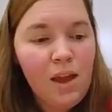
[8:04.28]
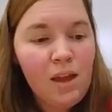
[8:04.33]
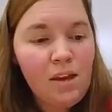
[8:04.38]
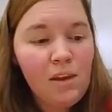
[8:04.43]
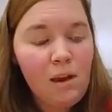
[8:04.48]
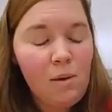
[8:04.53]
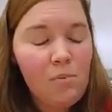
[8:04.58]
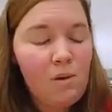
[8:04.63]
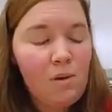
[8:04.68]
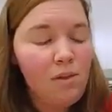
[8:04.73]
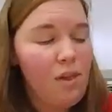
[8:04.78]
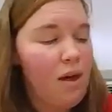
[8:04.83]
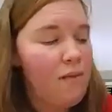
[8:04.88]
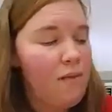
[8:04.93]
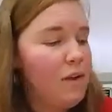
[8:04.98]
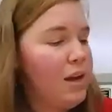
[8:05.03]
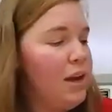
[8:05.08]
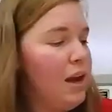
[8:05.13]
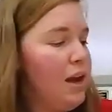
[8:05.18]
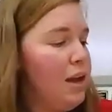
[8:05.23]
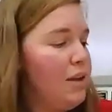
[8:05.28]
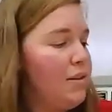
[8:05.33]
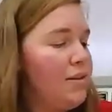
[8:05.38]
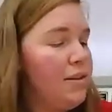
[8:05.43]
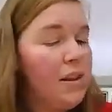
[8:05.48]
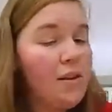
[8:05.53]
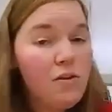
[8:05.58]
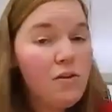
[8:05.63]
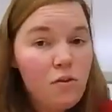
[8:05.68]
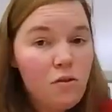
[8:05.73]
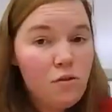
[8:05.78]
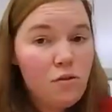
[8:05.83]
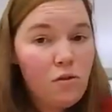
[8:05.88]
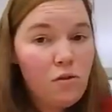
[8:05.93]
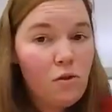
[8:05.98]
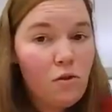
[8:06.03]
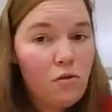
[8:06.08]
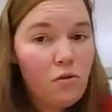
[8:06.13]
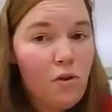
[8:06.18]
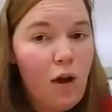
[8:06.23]
Number 11 is
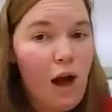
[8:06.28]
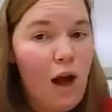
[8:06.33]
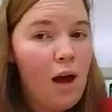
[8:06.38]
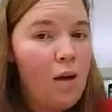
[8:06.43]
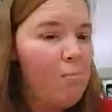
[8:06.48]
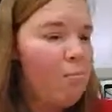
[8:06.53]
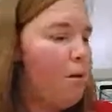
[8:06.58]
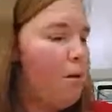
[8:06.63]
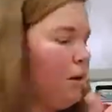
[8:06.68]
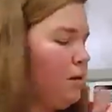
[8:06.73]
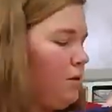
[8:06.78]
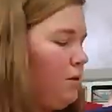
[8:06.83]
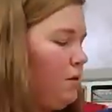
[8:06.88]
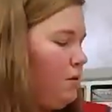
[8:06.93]
scrub.